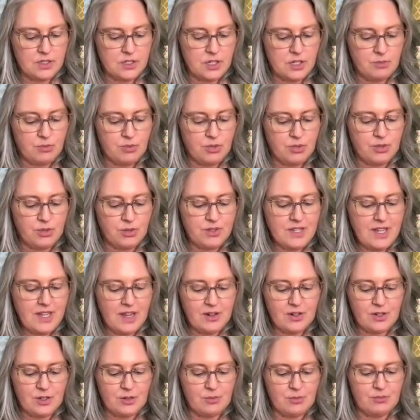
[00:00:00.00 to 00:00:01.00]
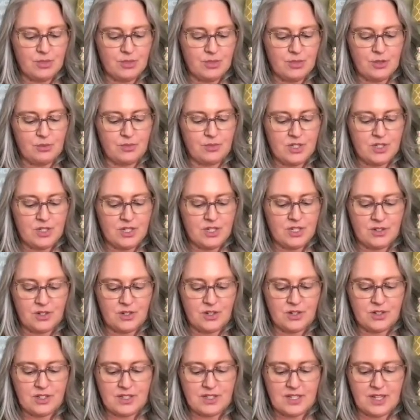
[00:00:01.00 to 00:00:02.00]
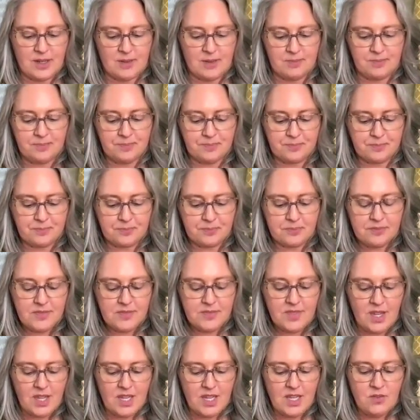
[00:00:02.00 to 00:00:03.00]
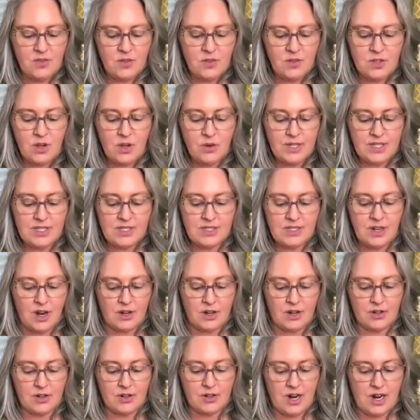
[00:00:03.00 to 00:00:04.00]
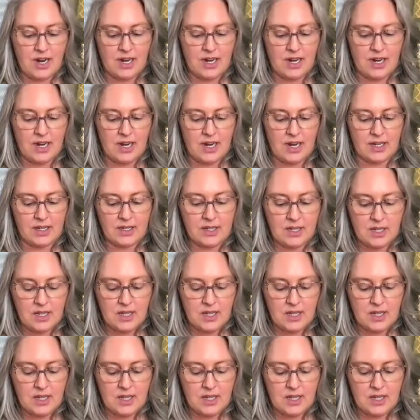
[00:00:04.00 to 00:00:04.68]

she pulls out her boob to nurse him, even though he's not crying.